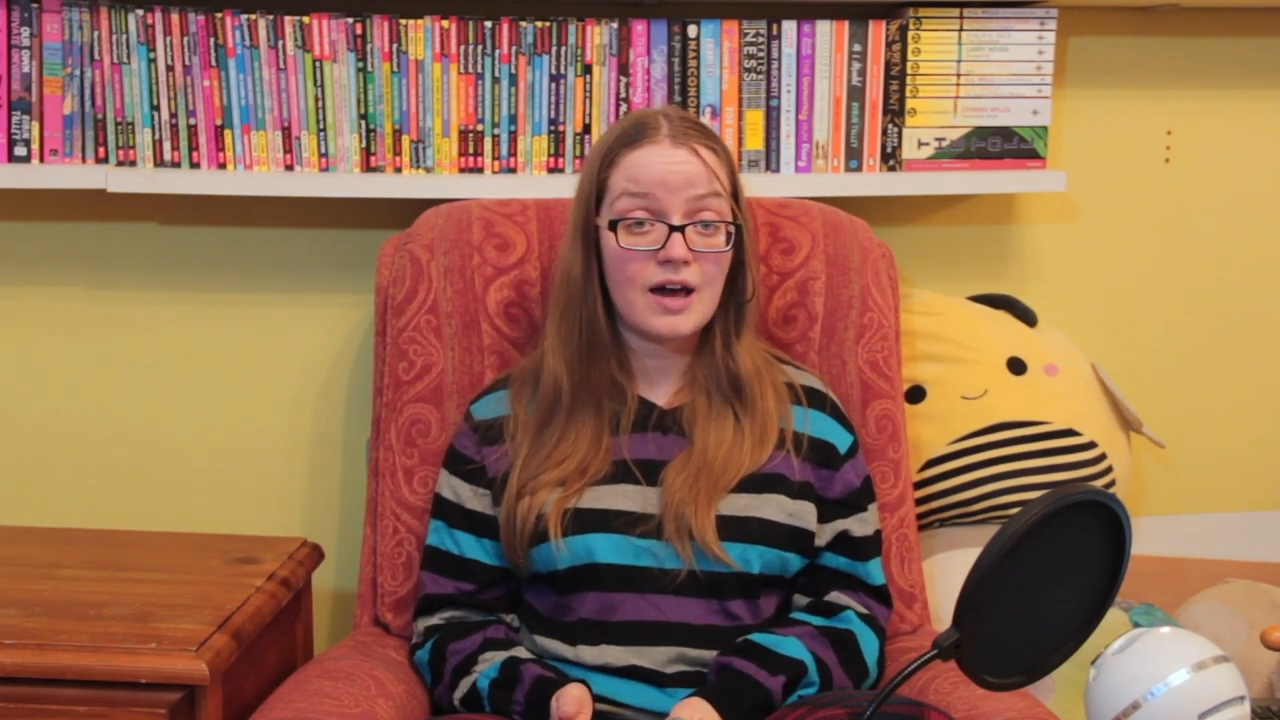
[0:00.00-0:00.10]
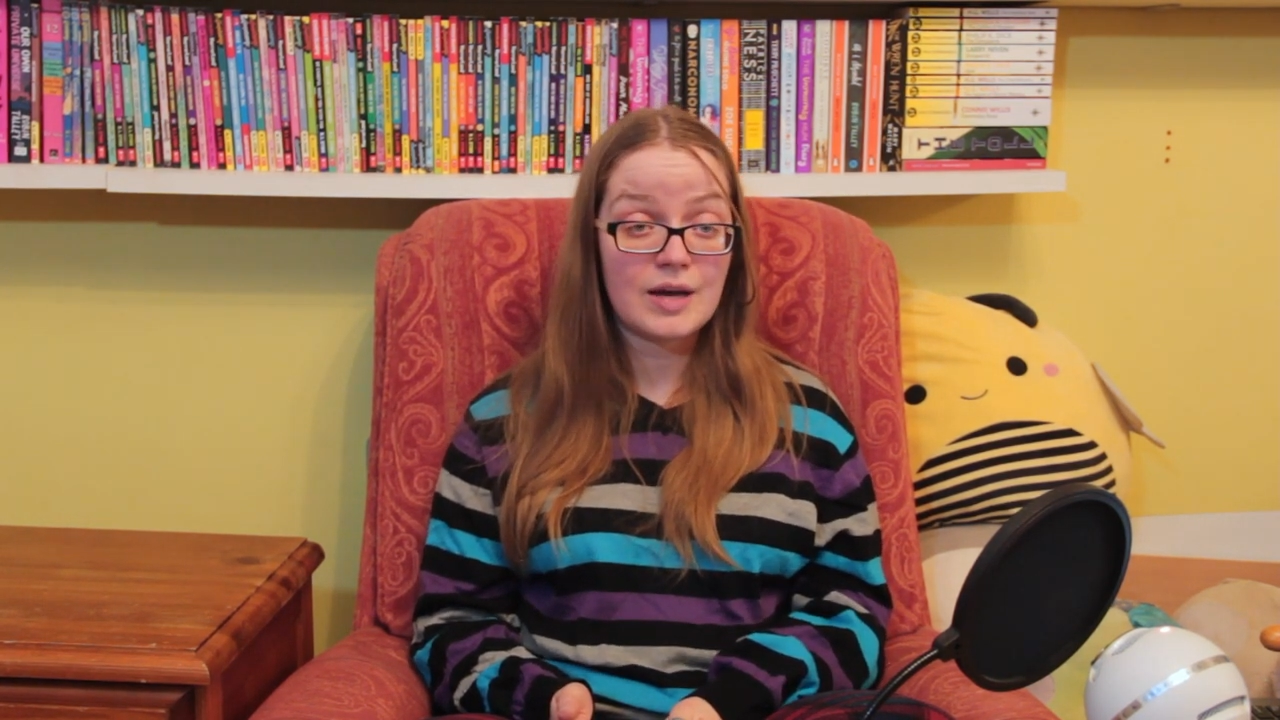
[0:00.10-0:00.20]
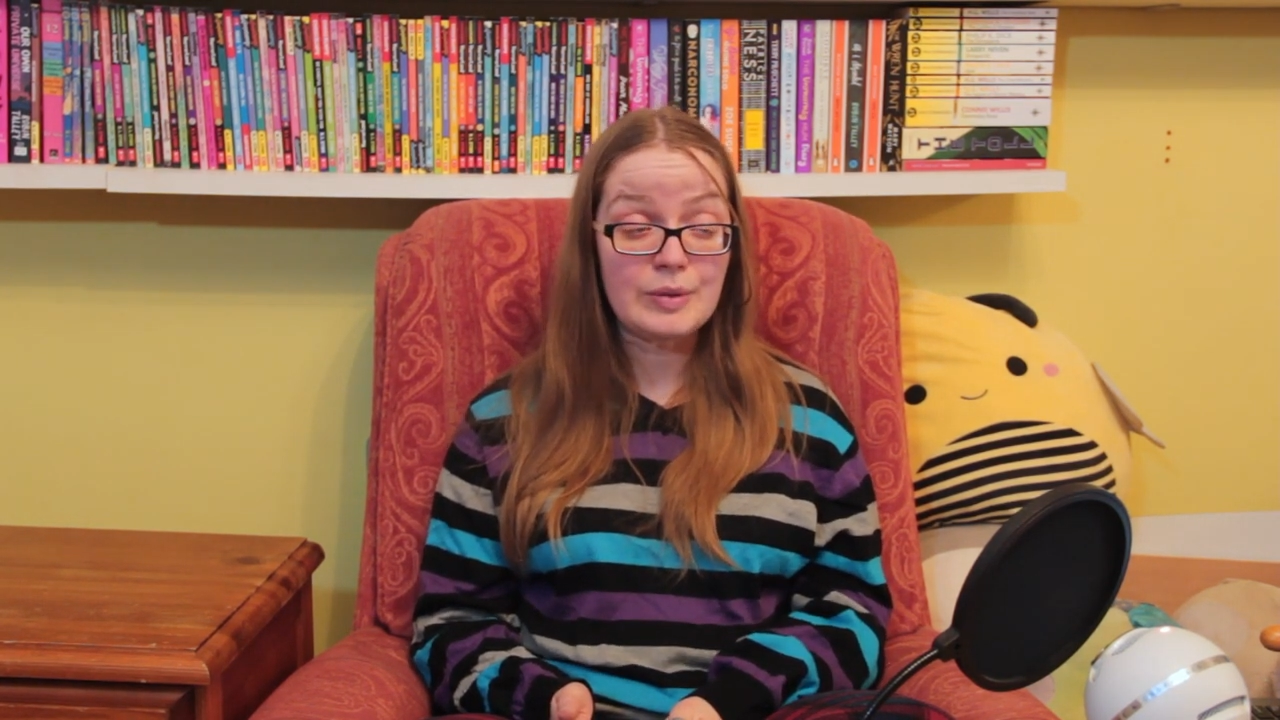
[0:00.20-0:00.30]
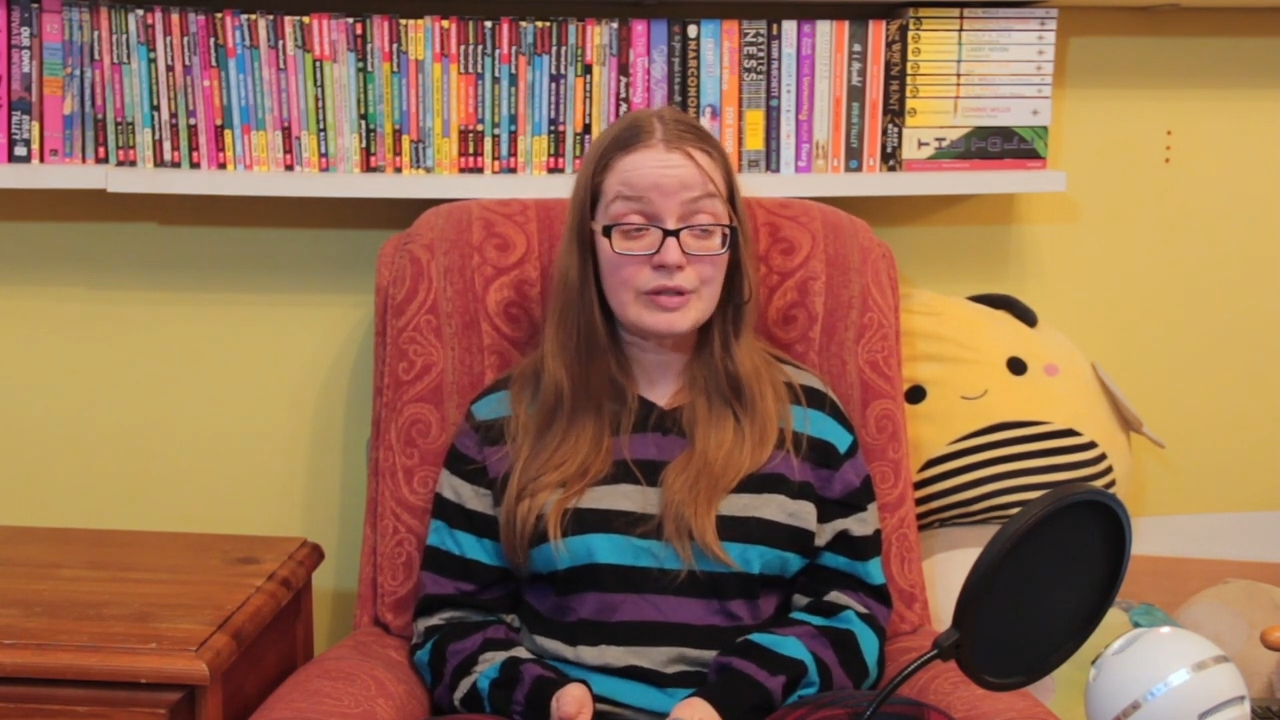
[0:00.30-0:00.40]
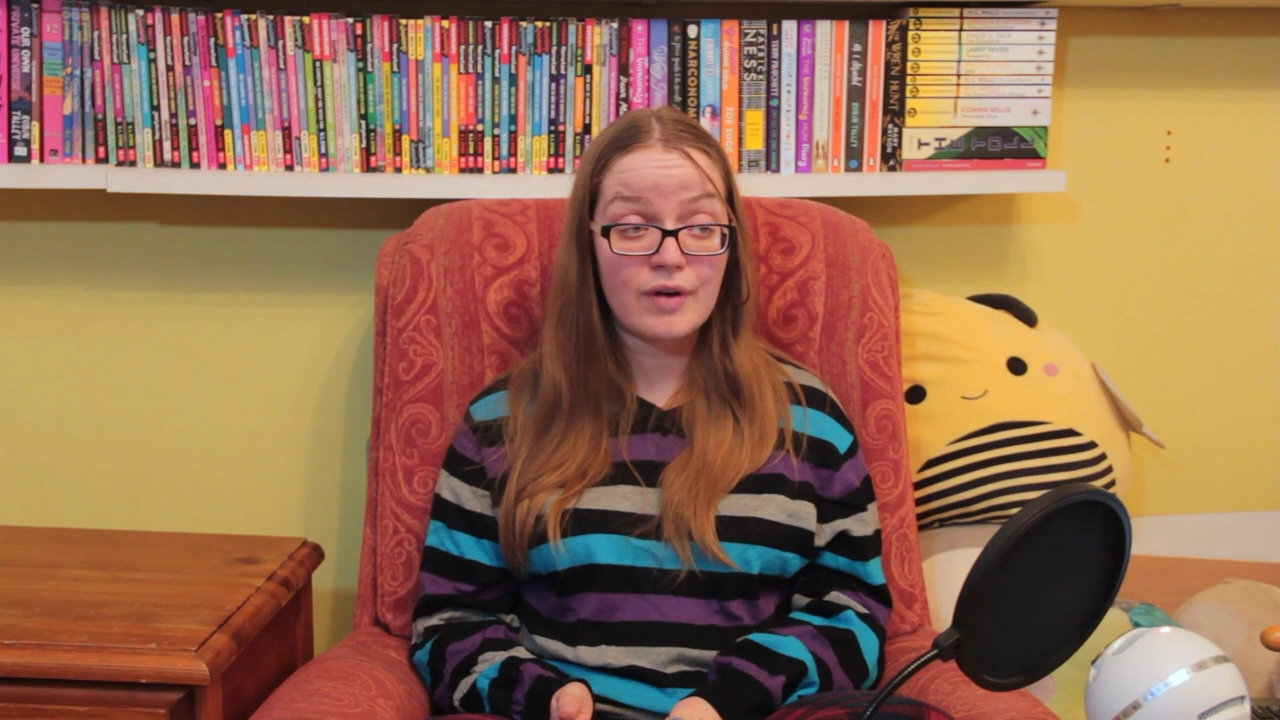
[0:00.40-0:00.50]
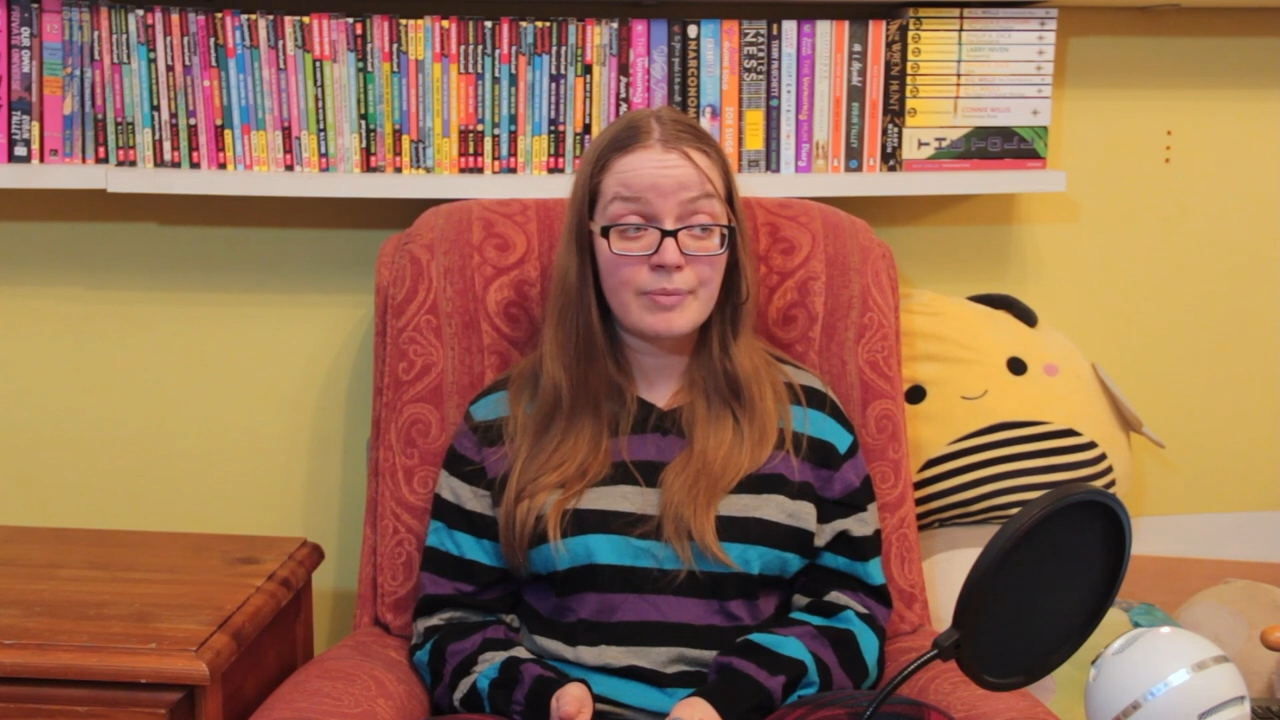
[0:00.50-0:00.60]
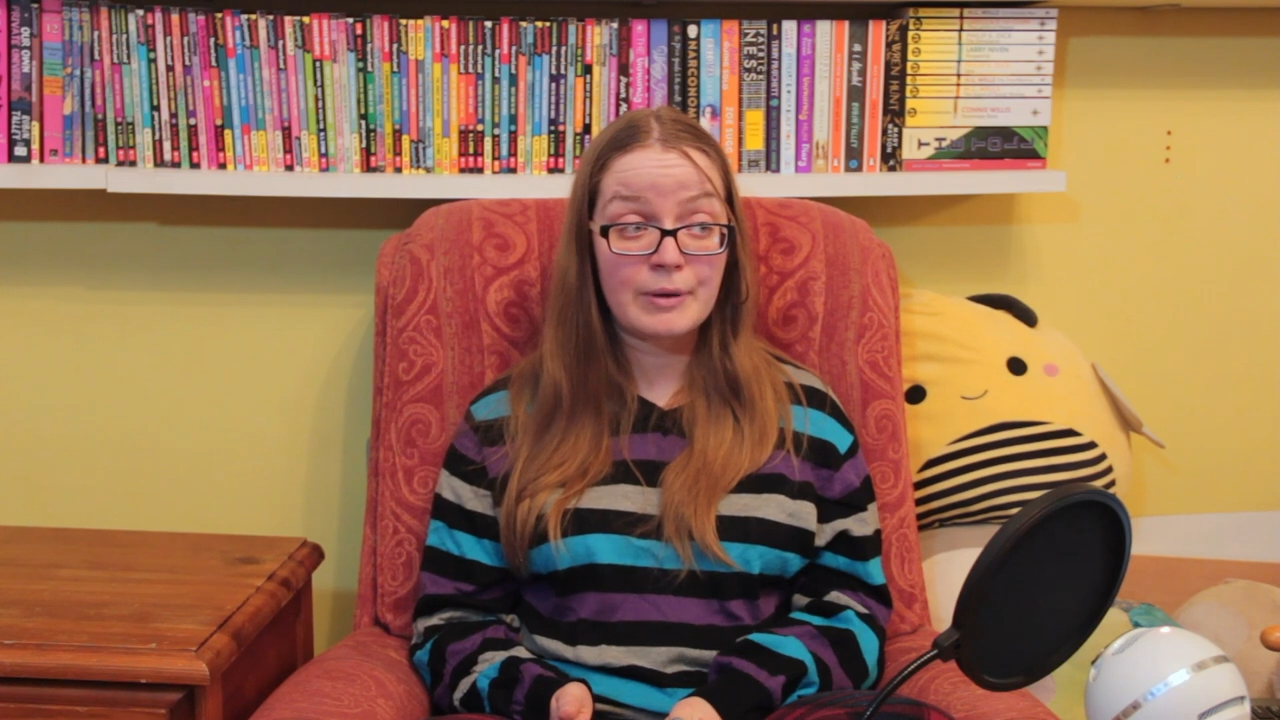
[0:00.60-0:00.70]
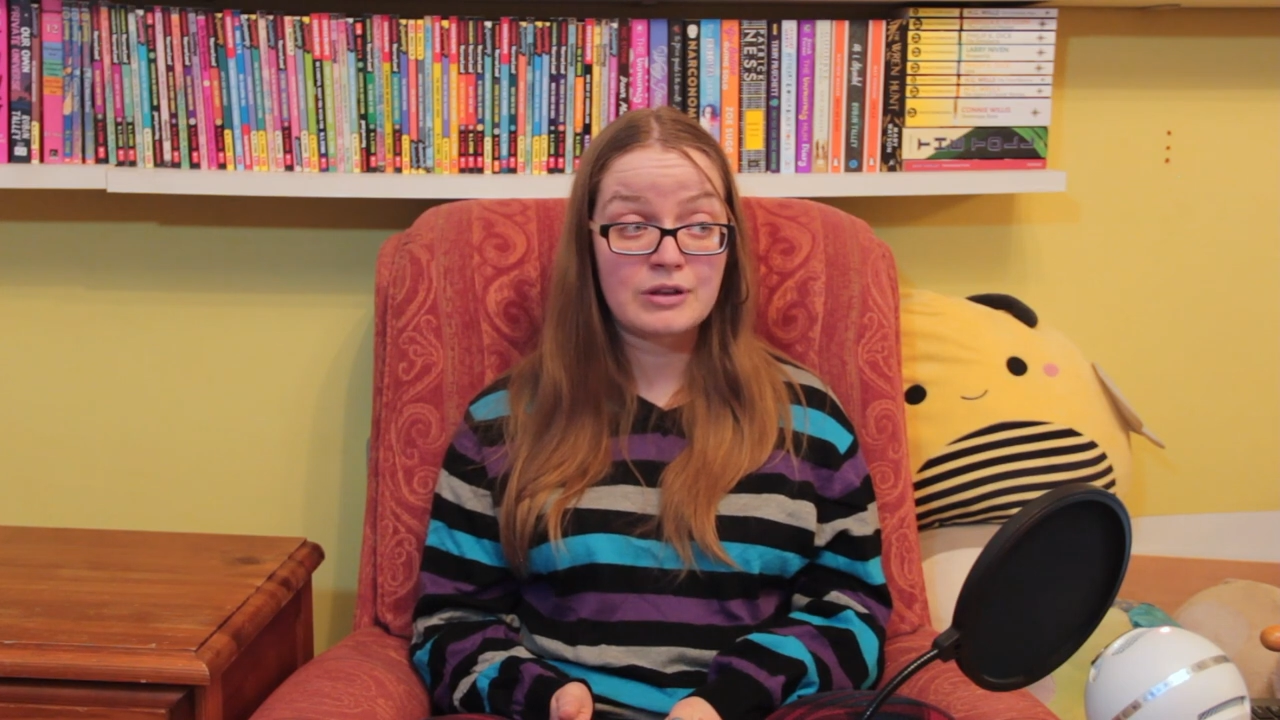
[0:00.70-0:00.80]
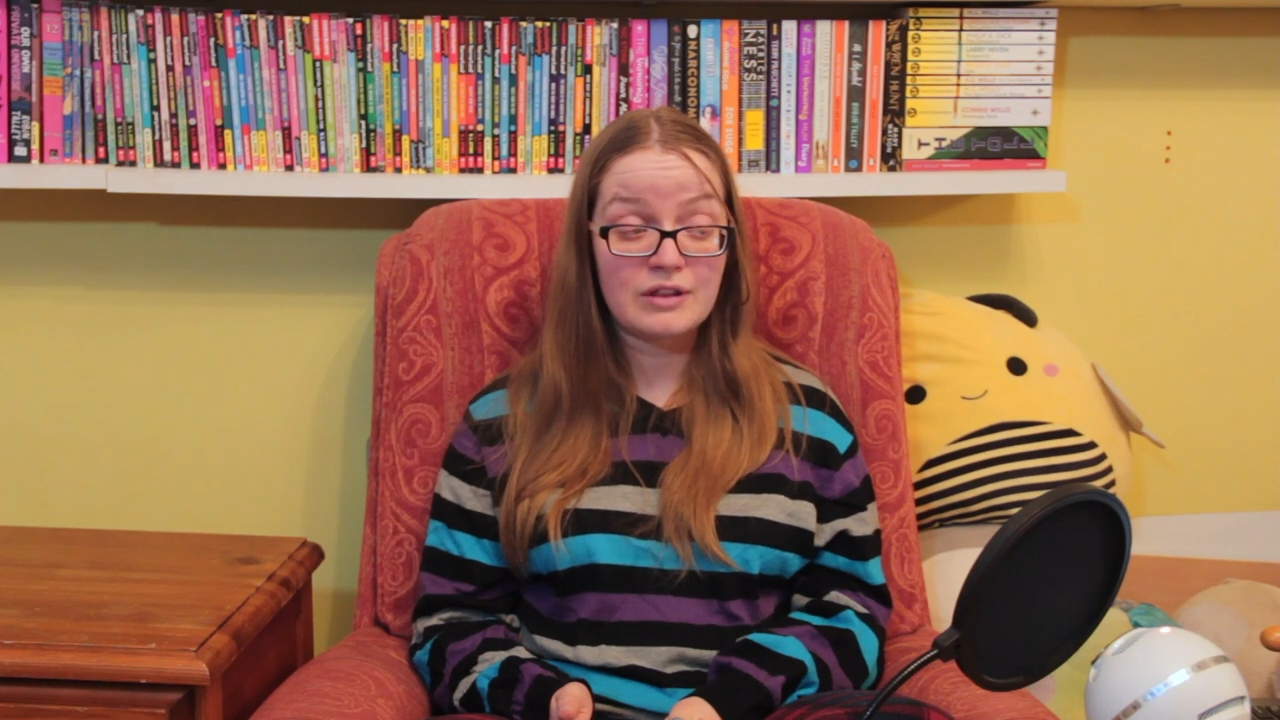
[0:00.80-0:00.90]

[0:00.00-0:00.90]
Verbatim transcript: I would have read both